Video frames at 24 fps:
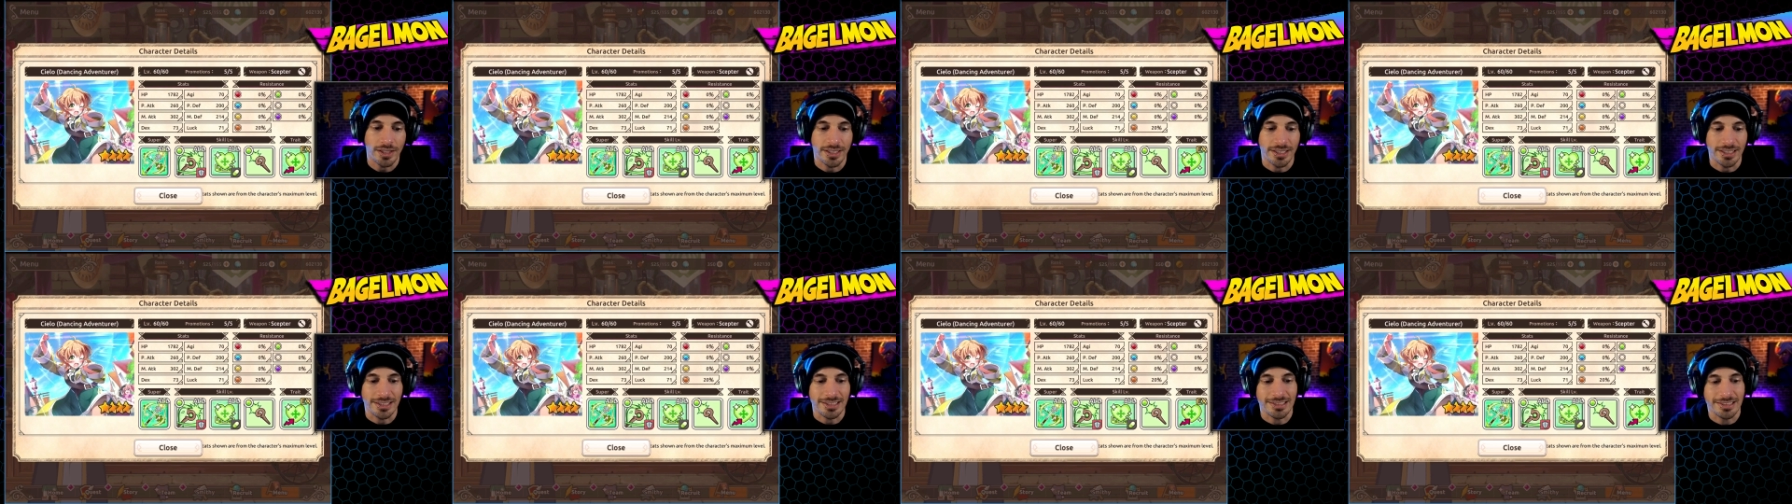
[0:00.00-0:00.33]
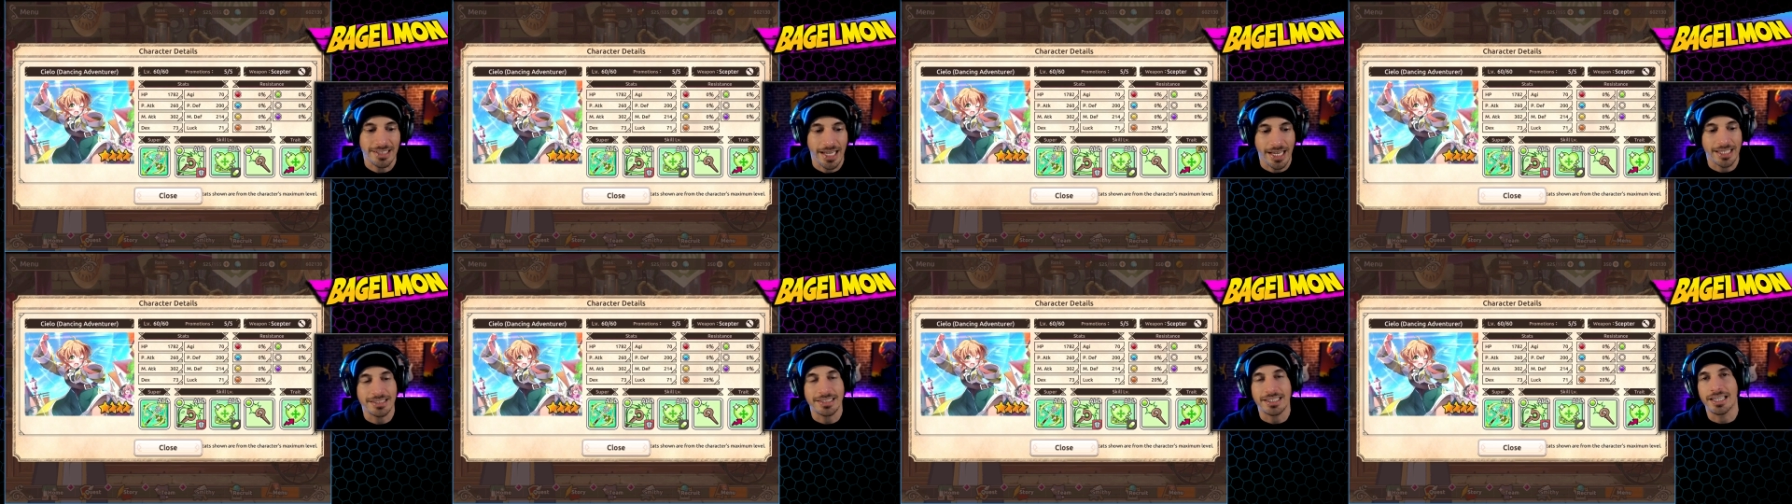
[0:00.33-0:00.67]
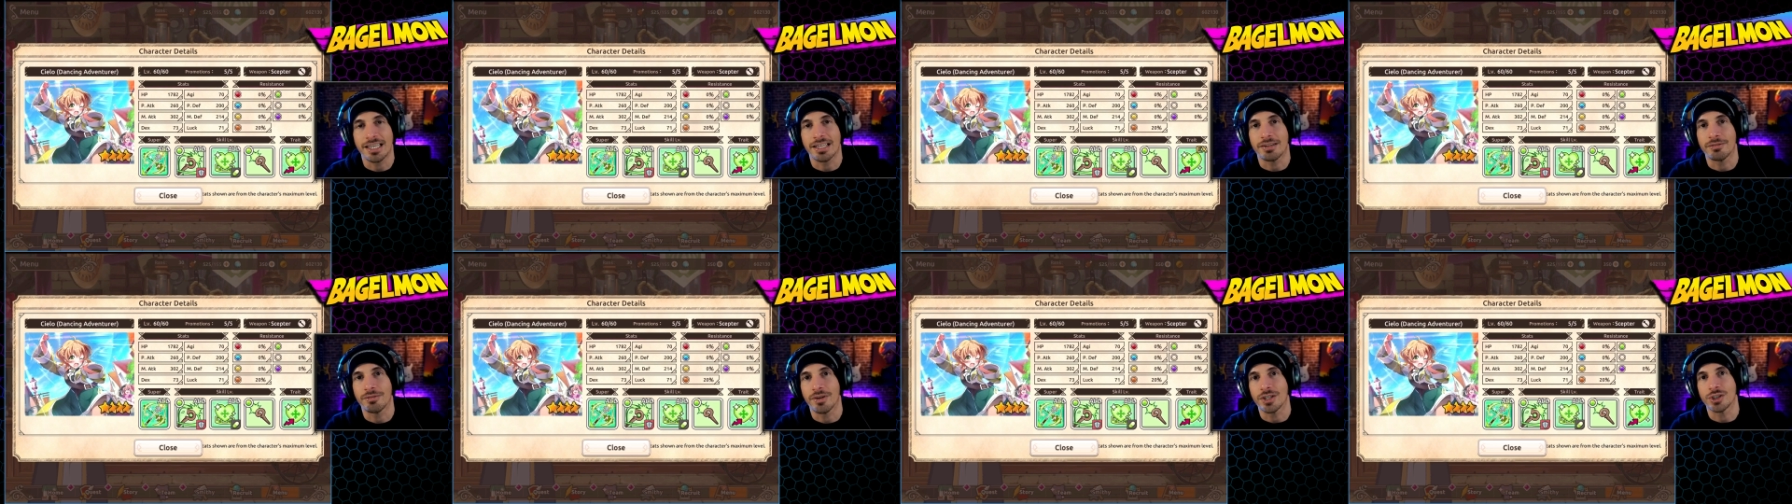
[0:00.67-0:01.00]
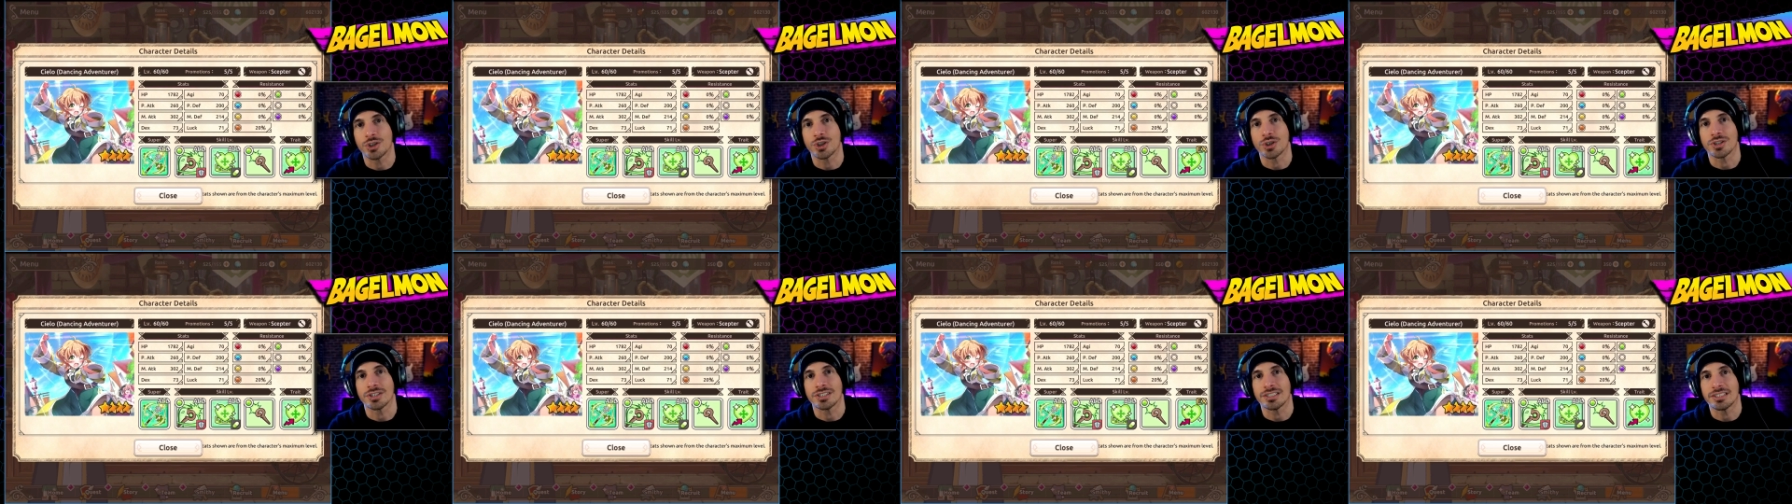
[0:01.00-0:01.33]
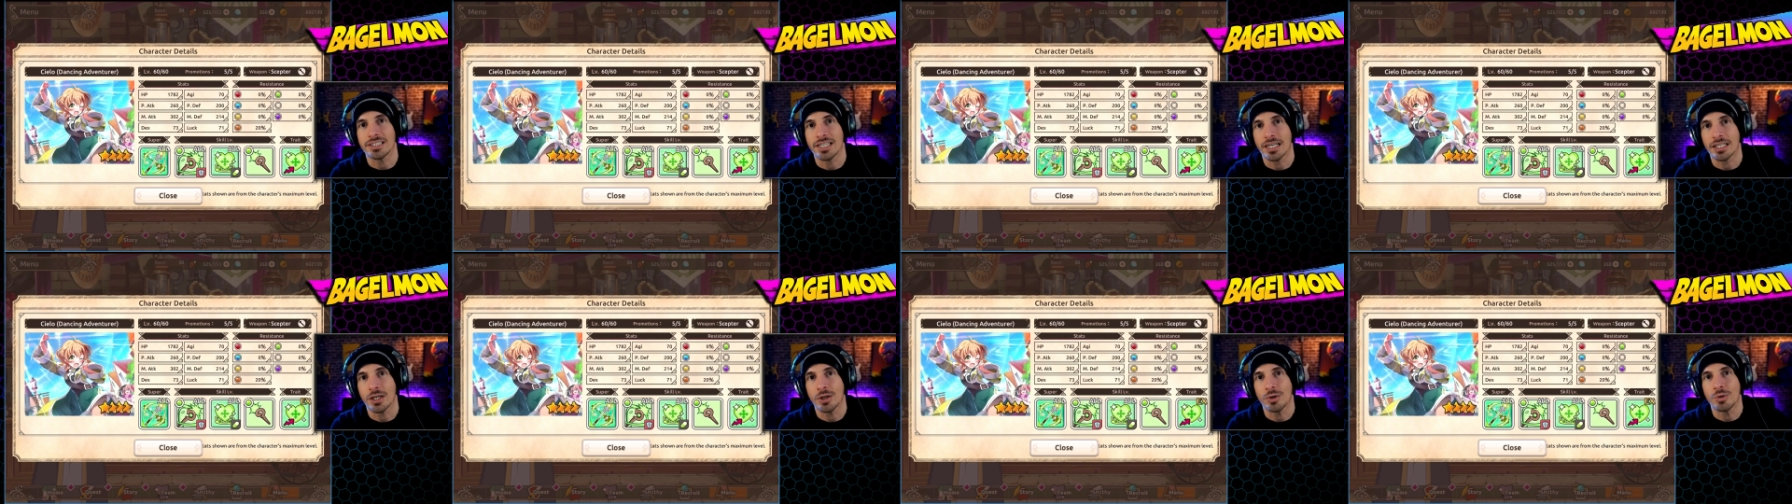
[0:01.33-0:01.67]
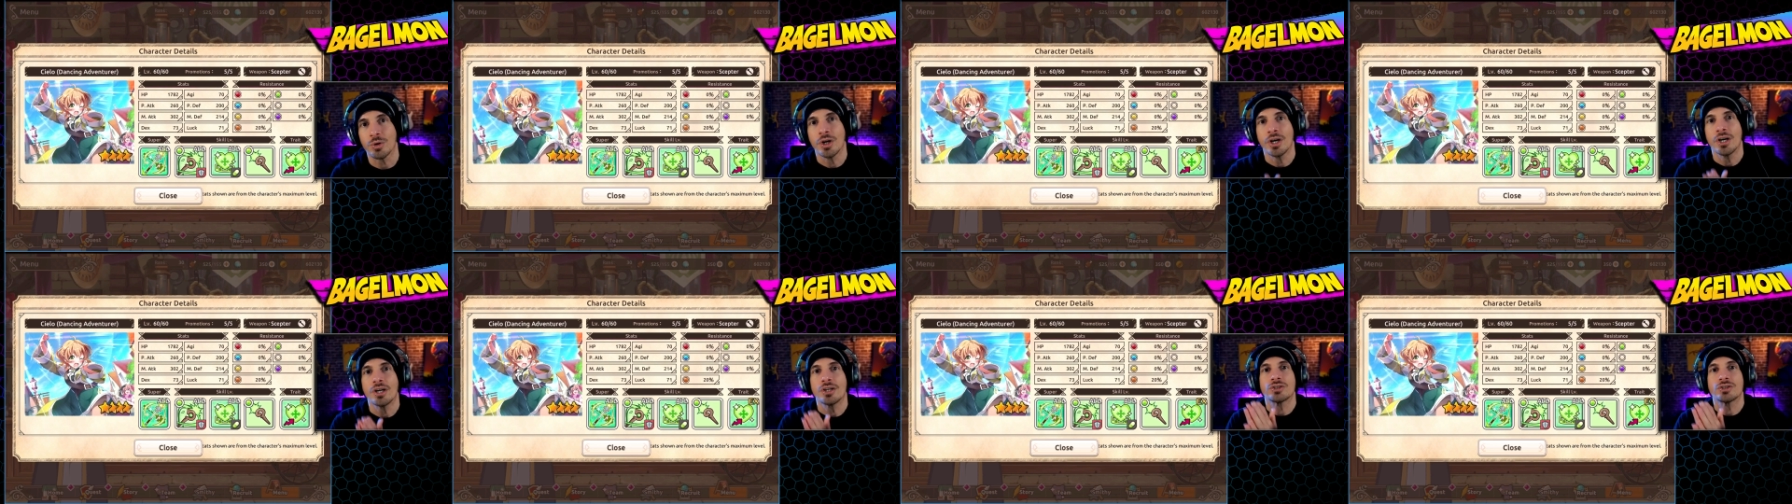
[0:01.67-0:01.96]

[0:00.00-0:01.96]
is Dancing Adventurous Yellow.